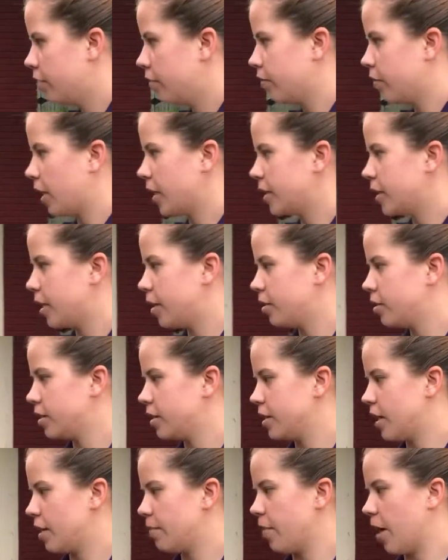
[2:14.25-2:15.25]
Flat tires
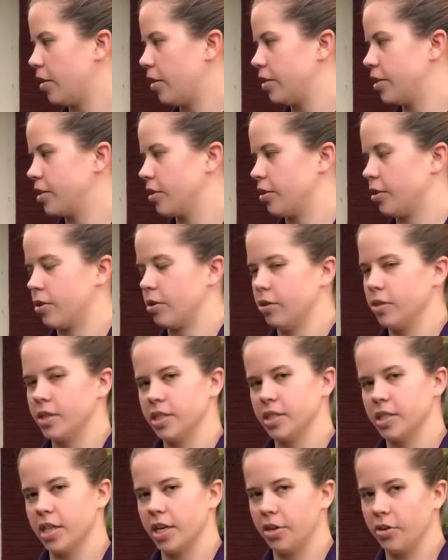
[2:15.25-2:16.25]
and dead batteries are
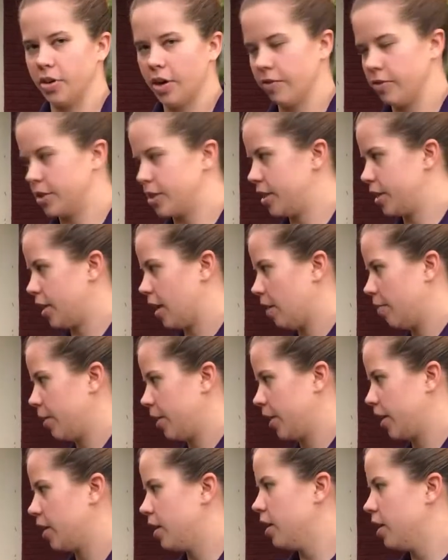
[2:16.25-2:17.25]
occurrences that you never see coming.